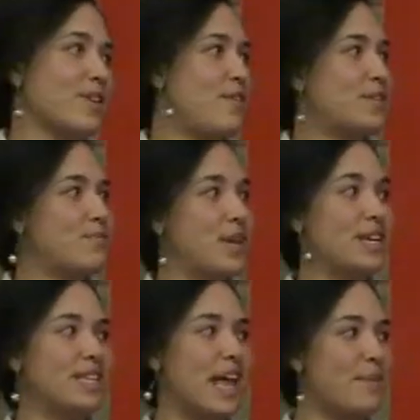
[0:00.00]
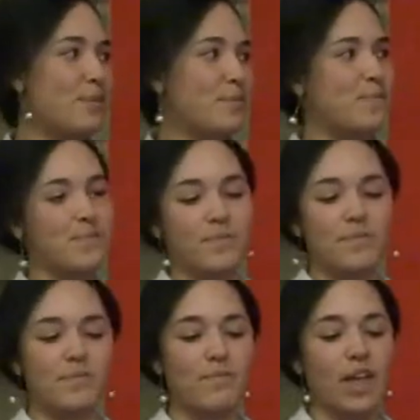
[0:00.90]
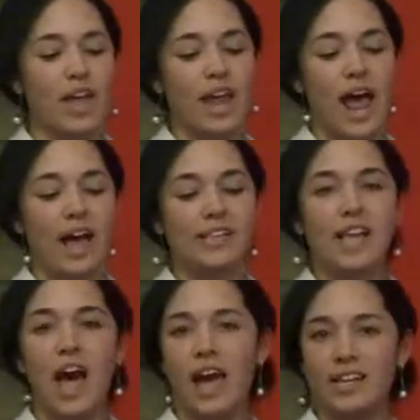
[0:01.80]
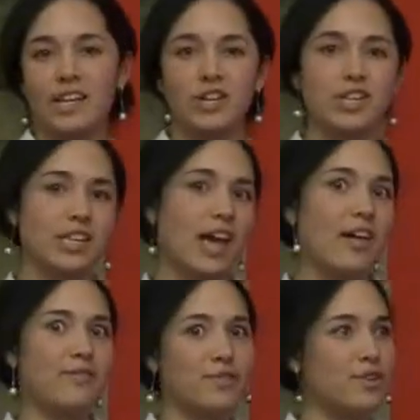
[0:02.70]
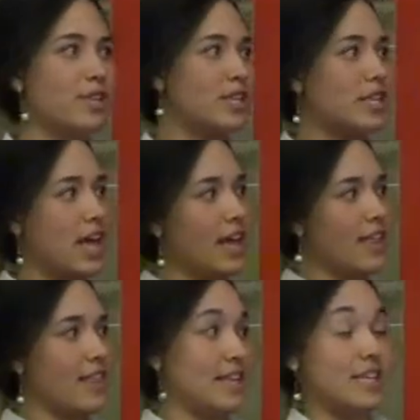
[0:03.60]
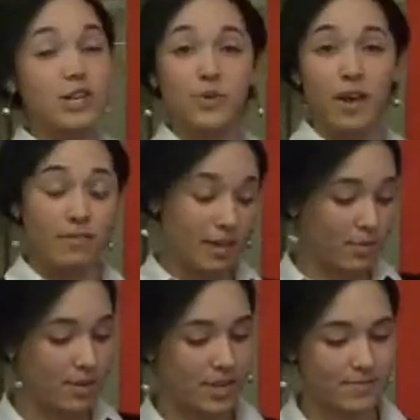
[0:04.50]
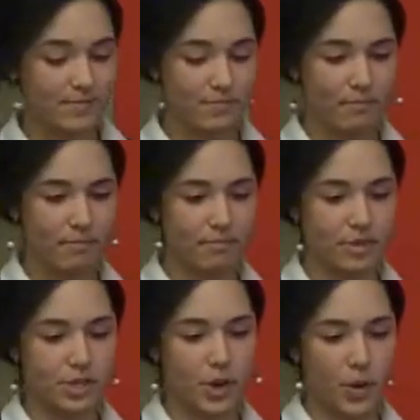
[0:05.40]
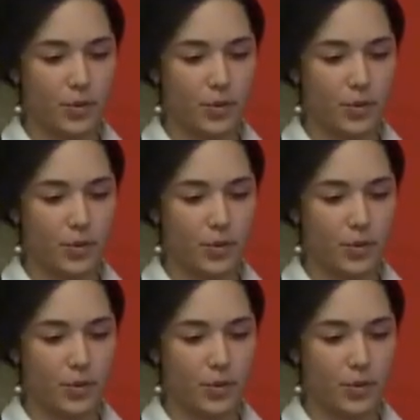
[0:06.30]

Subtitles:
If something is labeled, it has a high attention scale versus things that don't have labels. So